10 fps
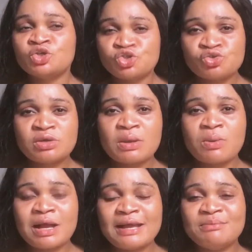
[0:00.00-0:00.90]
Do you get
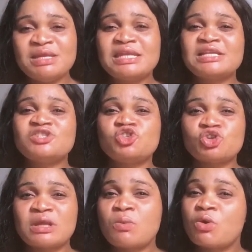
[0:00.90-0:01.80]
what I mean? Then
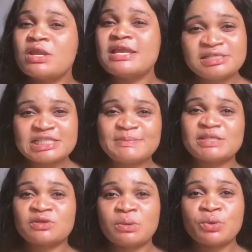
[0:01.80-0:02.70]
the other one, this
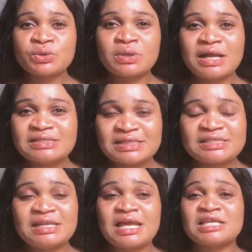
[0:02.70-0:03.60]
particular one you guys are
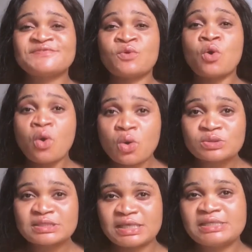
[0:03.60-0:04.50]
seeing, like, it's for
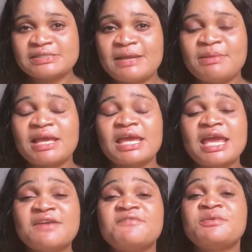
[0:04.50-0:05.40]
all skin type, like
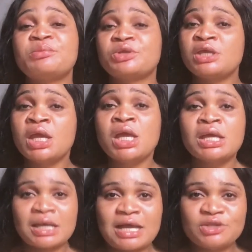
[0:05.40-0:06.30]
everybody
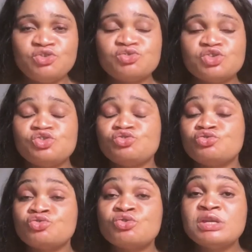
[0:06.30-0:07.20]
can use it. You
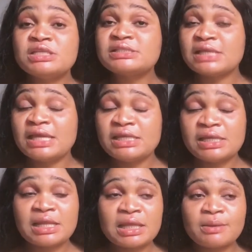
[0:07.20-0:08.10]
don't need
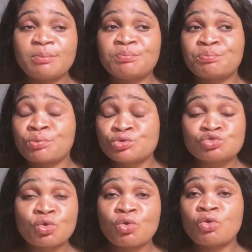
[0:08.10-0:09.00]
any, like,
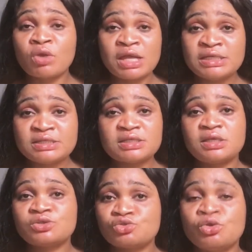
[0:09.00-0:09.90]
protocol or
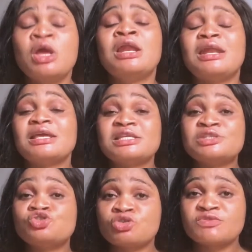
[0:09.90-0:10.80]
anything to, like,
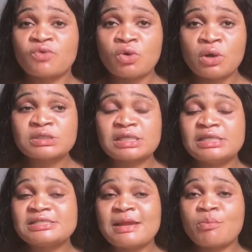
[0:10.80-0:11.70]
it's just for all
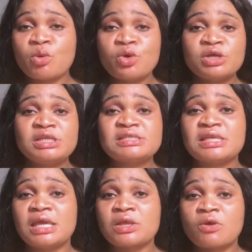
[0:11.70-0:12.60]
skin type, oily
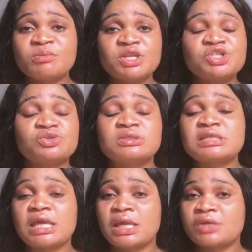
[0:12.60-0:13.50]
skin, combination
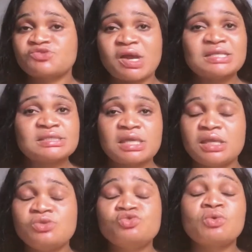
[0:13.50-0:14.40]
skin, dry
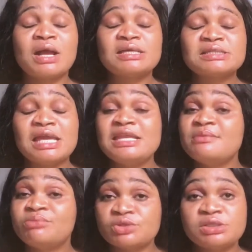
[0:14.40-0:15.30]
skin. You guys,
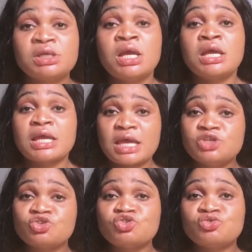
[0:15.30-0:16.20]
anybody
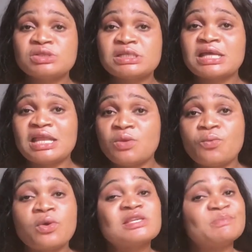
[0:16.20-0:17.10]
can just use it, and it
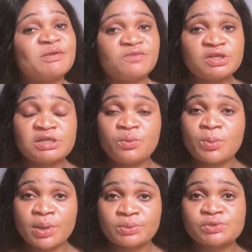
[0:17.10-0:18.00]
works perfectly
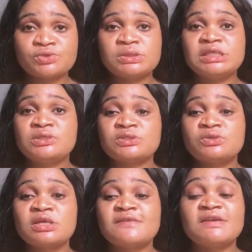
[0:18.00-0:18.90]
well too. It does
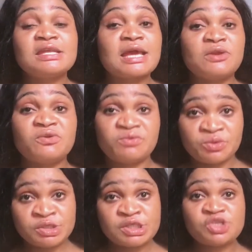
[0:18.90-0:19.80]
not give any kind of
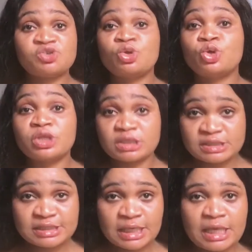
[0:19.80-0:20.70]
irritation on the
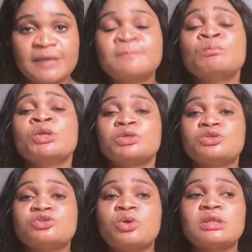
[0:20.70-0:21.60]
skin. It
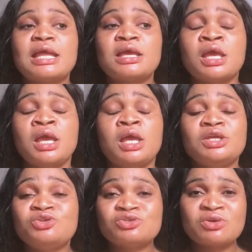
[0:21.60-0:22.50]
does not, like,
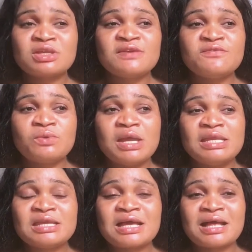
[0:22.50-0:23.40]
it does not give you
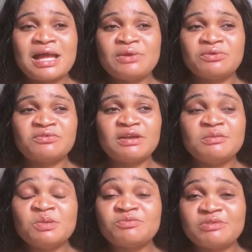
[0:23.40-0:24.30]
any kind of
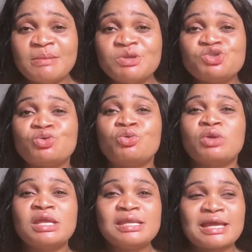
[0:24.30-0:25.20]
inflammation or
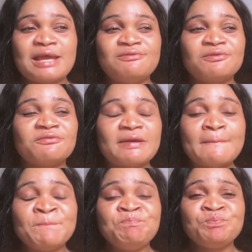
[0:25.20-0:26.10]
any kind
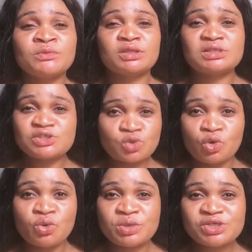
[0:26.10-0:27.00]
of
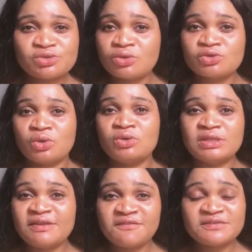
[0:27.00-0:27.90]
discoloration
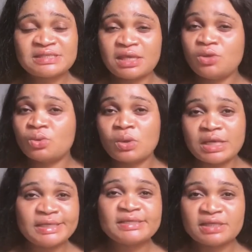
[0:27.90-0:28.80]
on the skin or
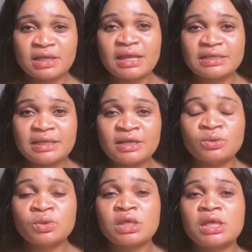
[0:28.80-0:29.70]
anything like
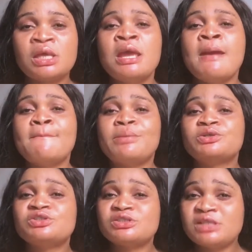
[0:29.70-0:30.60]
that. Okay,
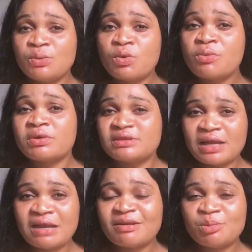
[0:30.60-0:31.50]
but the one with
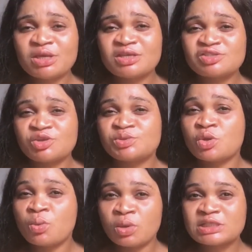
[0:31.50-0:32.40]
the Arabic
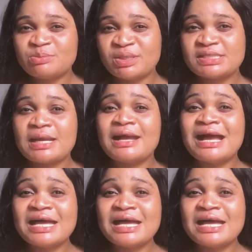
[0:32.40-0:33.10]
inscription works better.